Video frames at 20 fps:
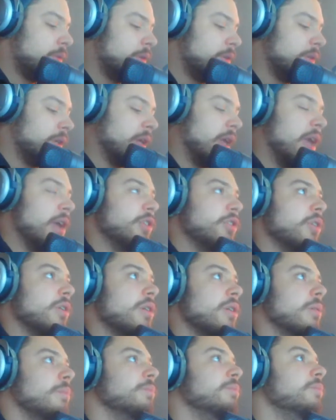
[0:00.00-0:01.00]
It's like
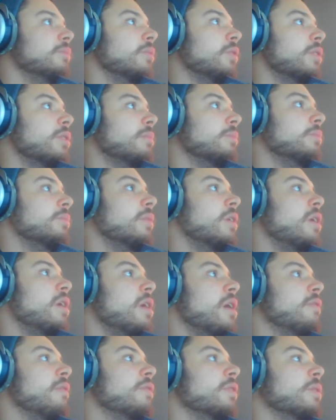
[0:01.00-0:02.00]
HR. I
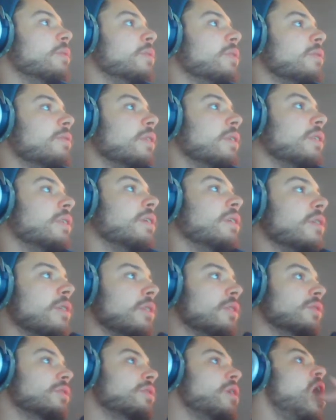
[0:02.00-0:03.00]
forget what the fuck they call
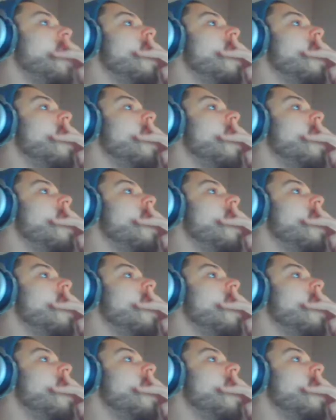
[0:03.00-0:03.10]
those.